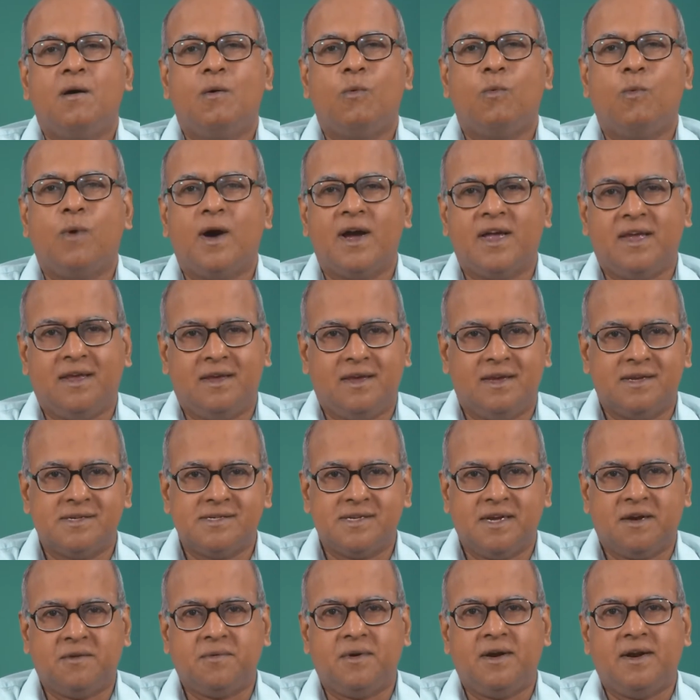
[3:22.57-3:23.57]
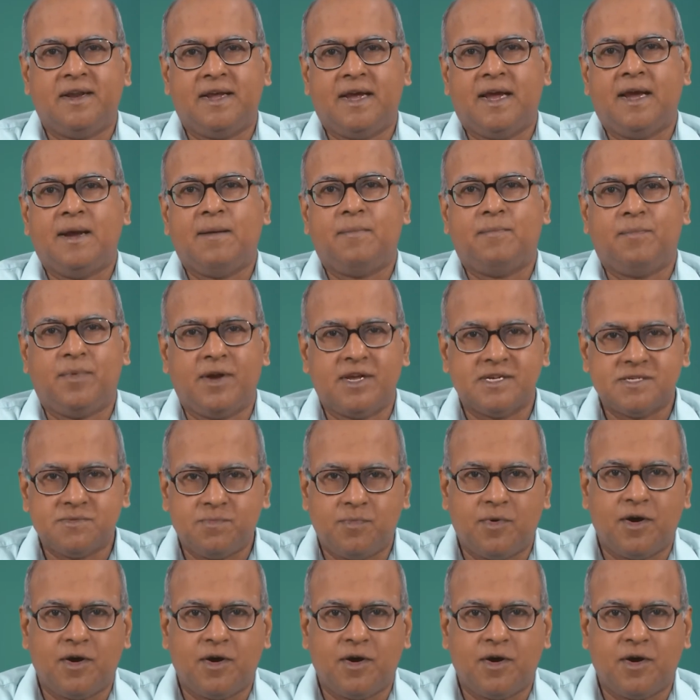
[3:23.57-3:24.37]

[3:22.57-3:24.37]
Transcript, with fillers: y is equal to a plus